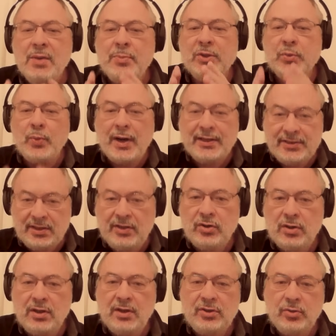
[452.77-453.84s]
But once,
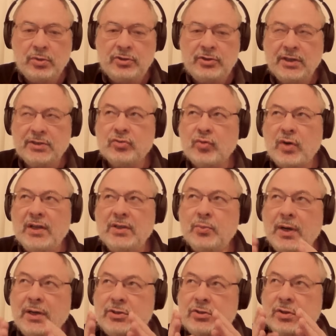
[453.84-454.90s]
you were just right,
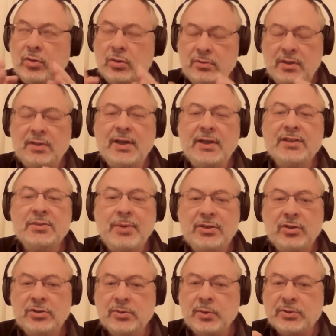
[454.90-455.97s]
Dennis
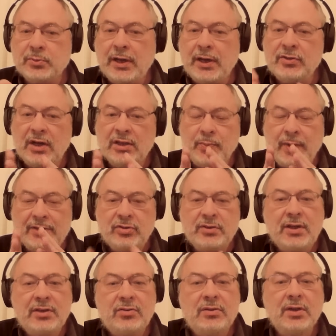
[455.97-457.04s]
Meadows was quite right, once you
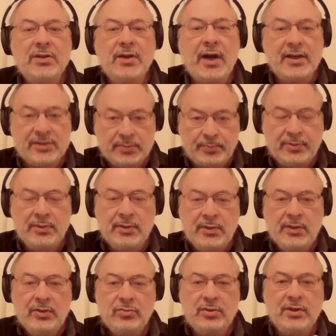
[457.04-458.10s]
get to the cusp,
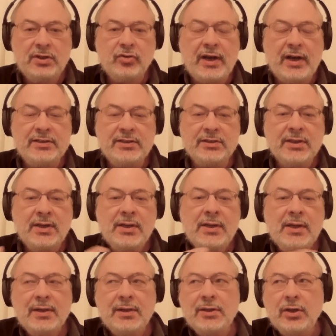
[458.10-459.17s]
to the crisis,
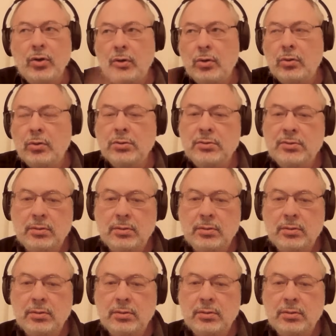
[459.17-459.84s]
and the whole